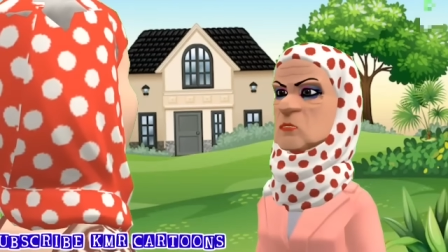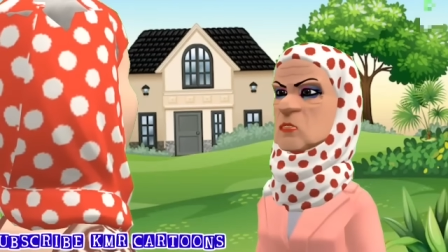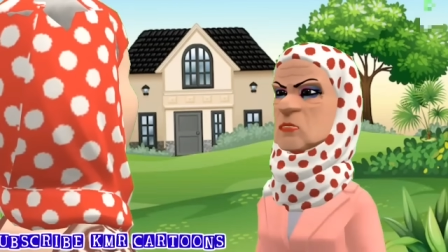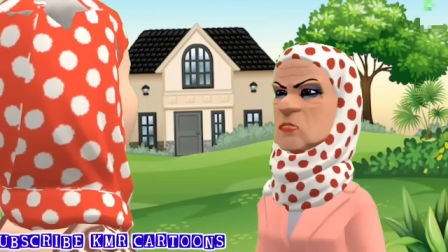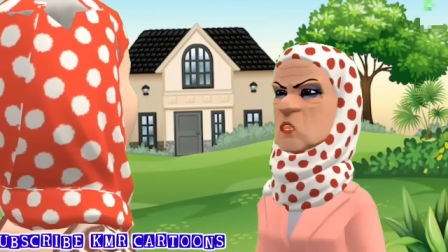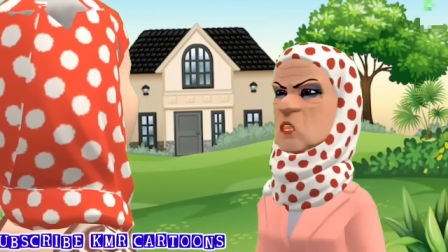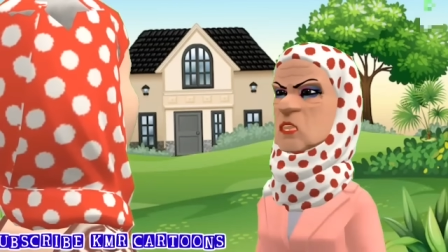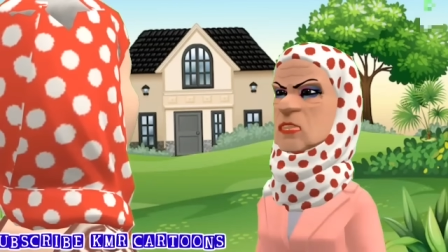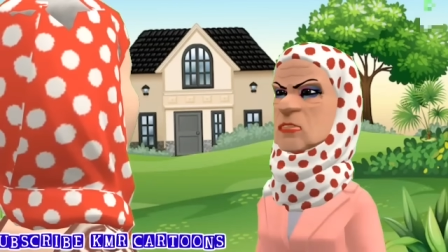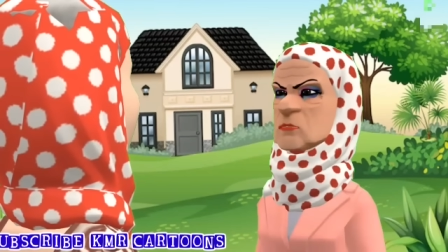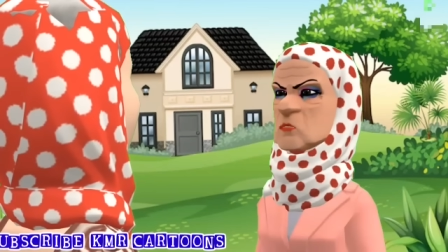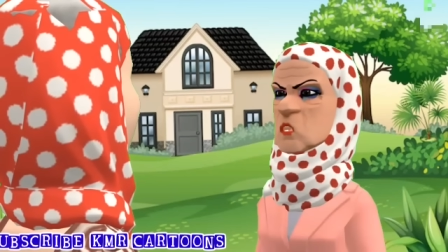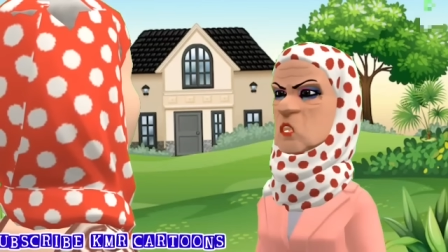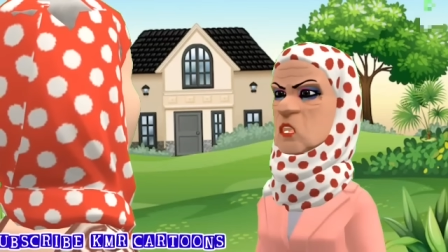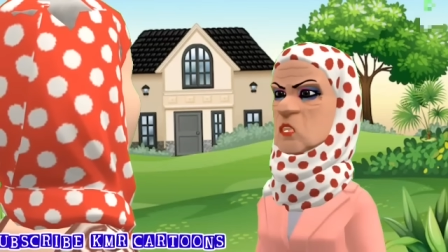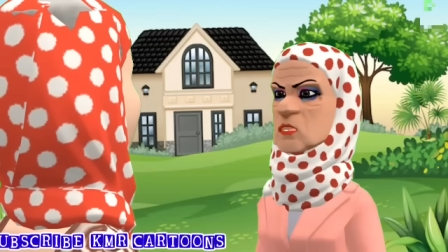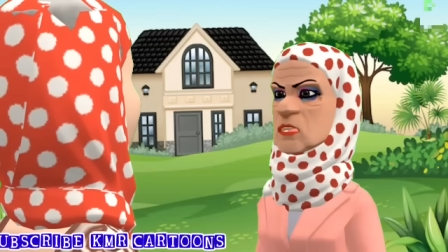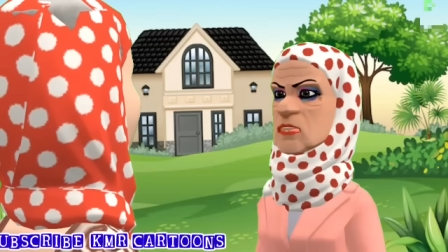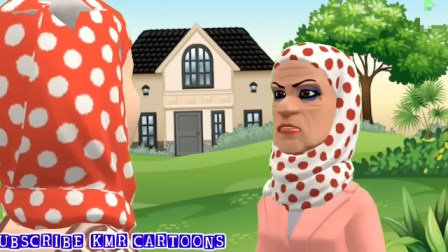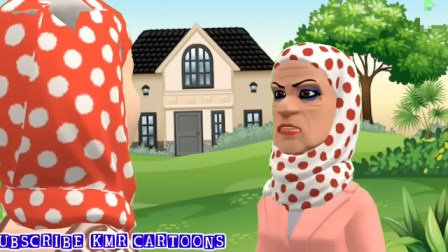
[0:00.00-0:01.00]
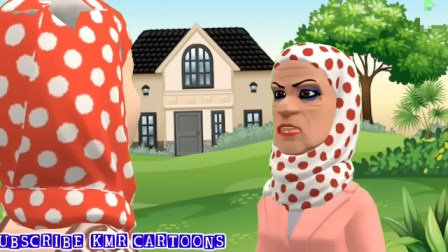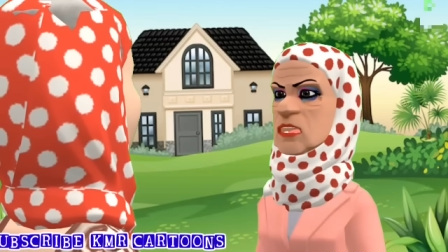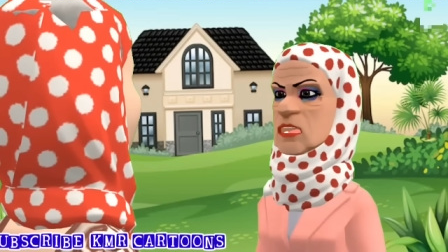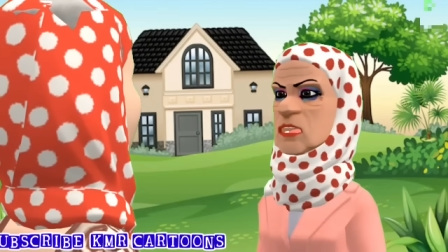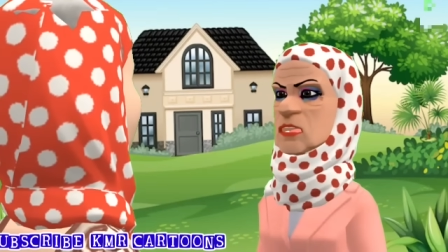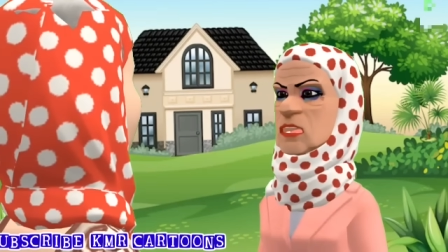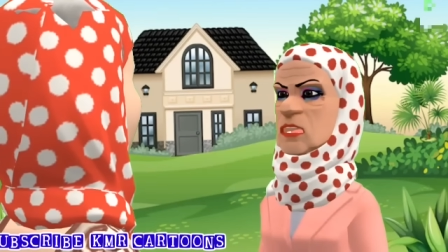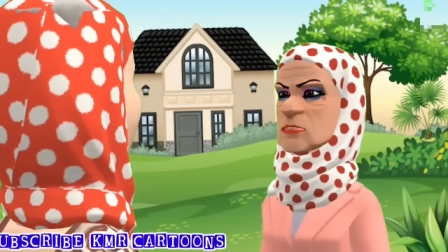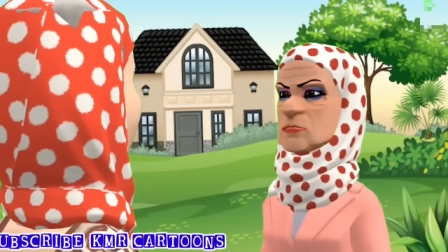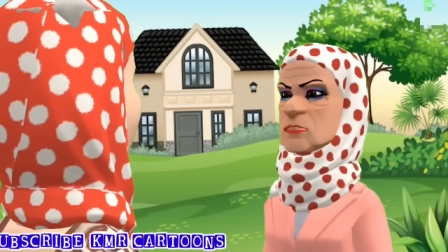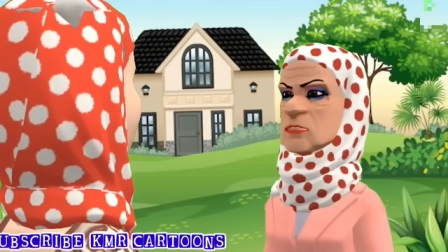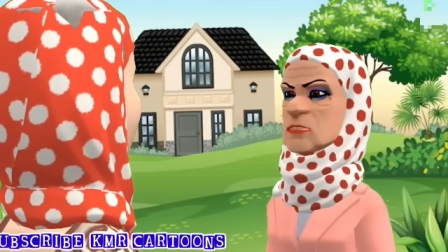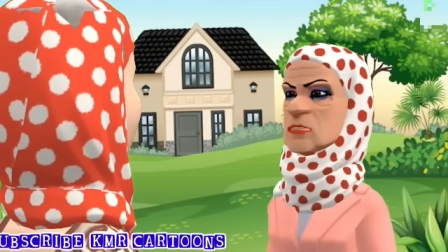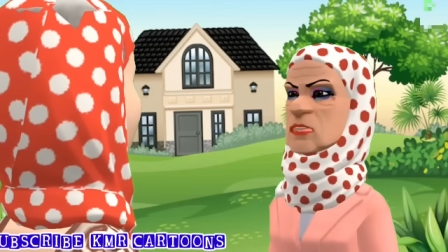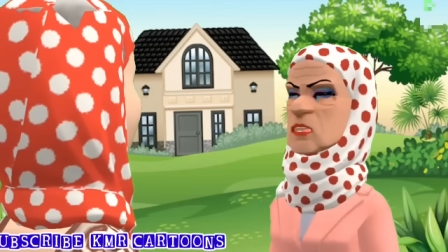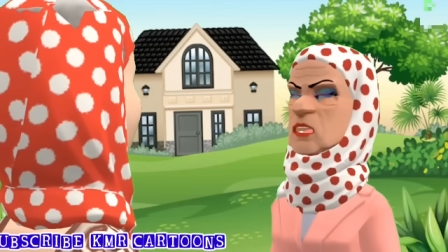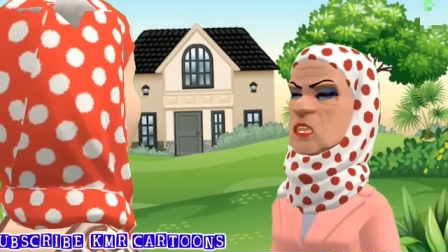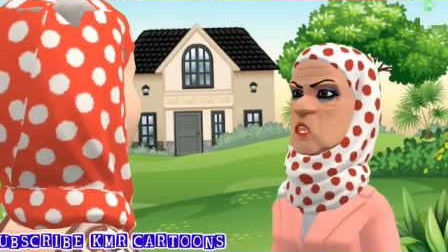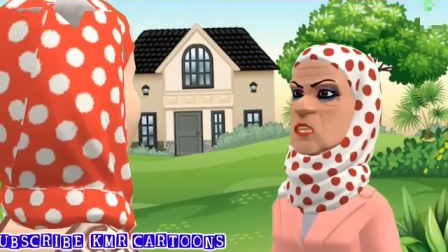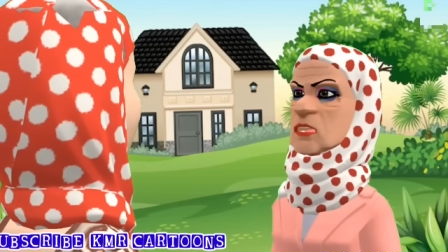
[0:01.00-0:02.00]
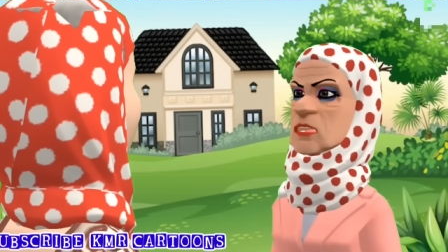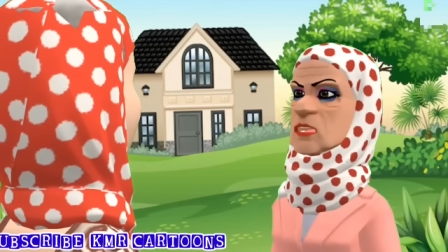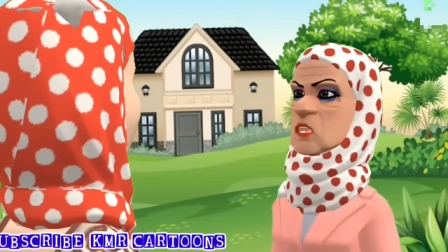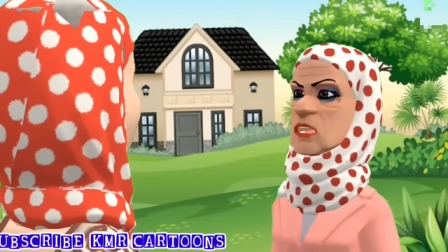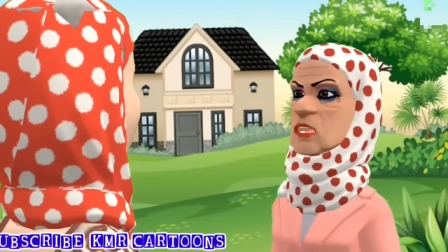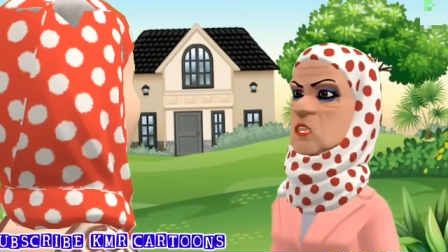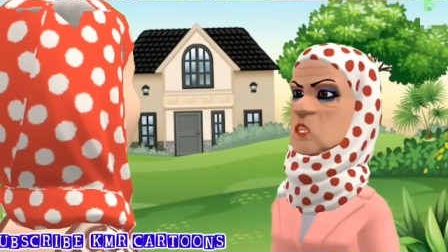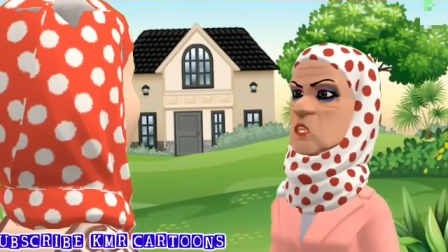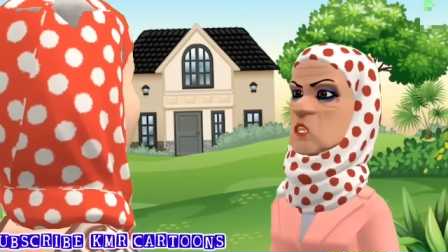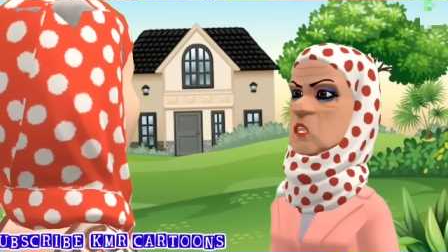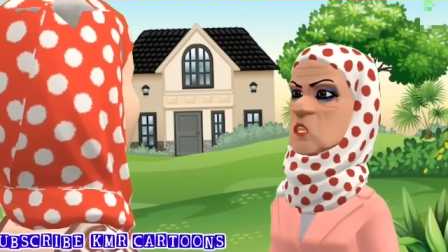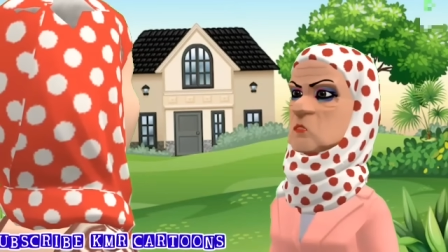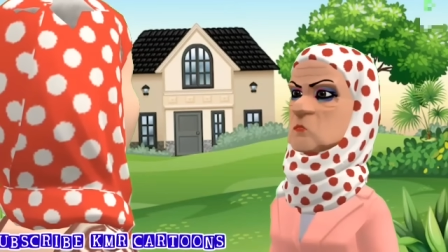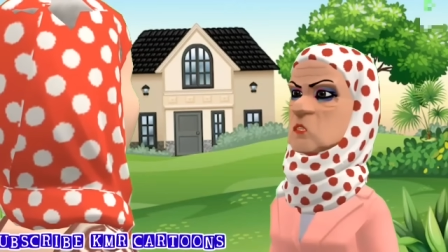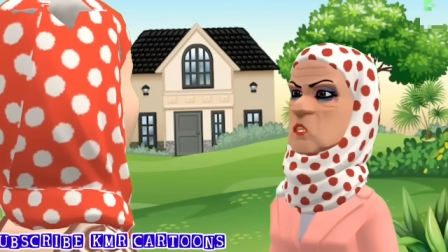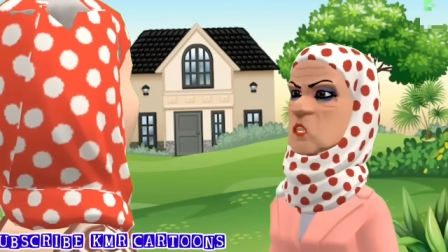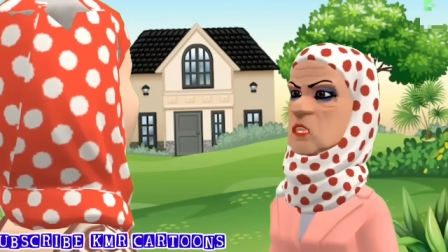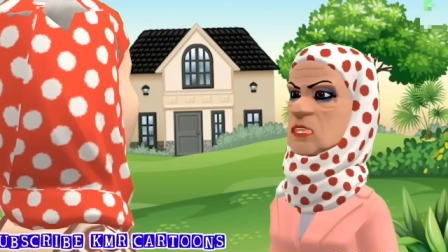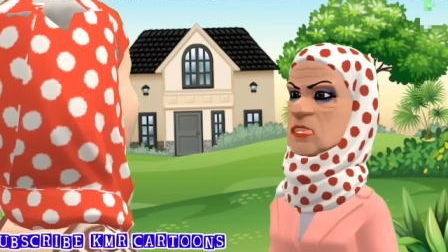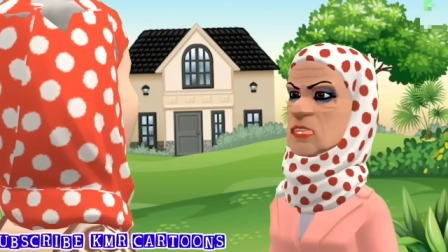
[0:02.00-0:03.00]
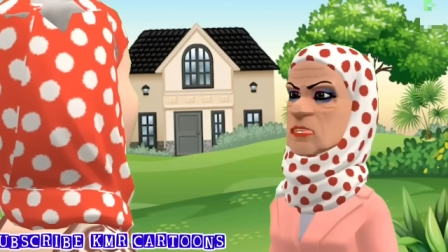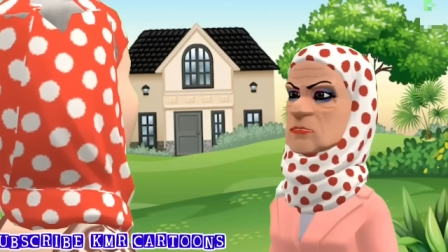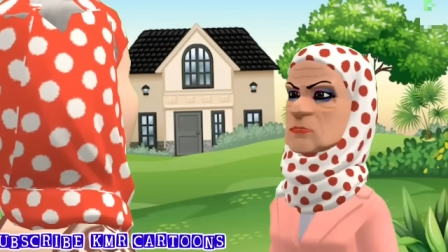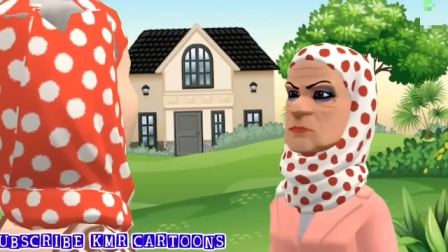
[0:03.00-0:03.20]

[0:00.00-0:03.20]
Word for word: was at the Hewat Muscle, set up and Batrav has beyond.